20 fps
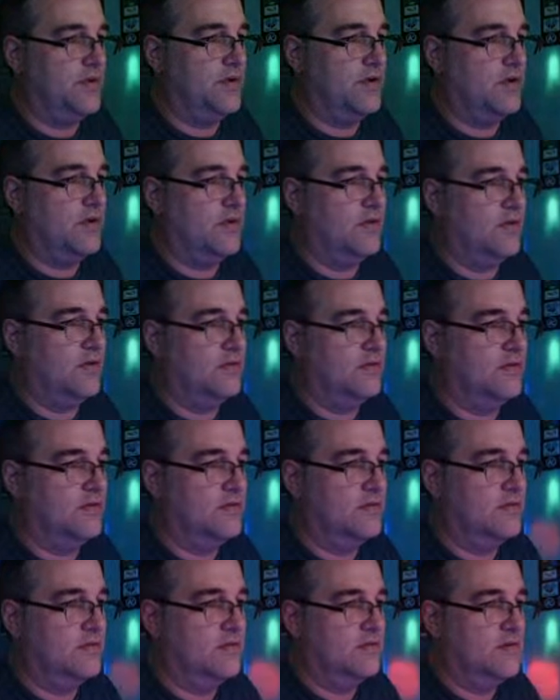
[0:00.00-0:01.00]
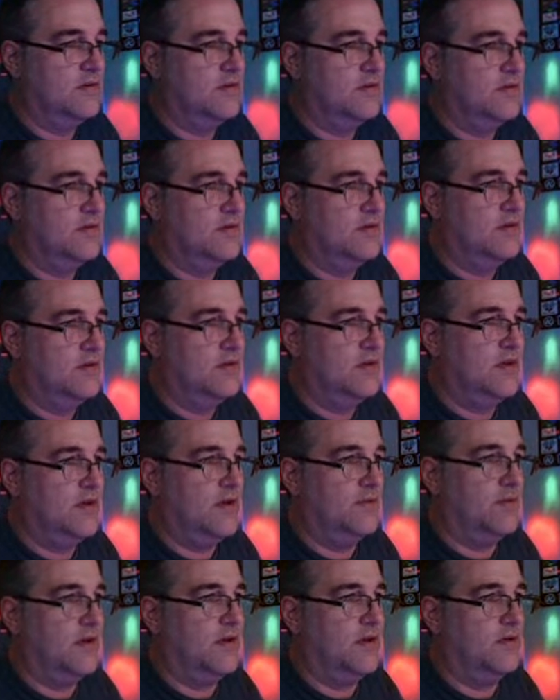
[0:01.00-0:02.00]
y'all.
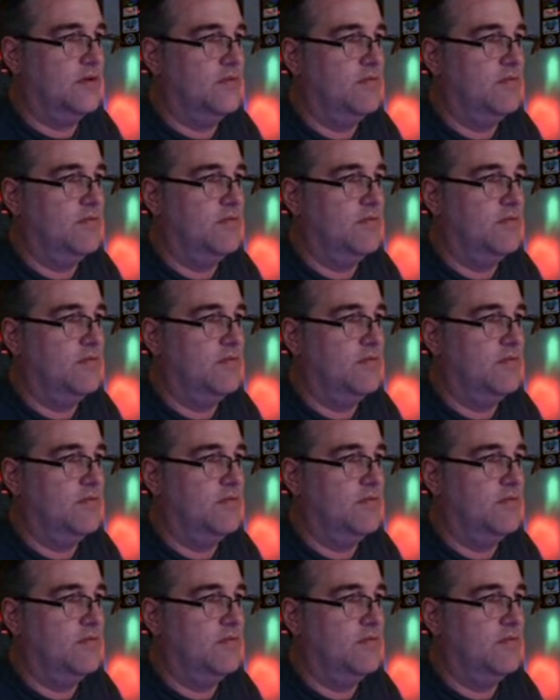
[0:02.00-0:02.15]
There we go.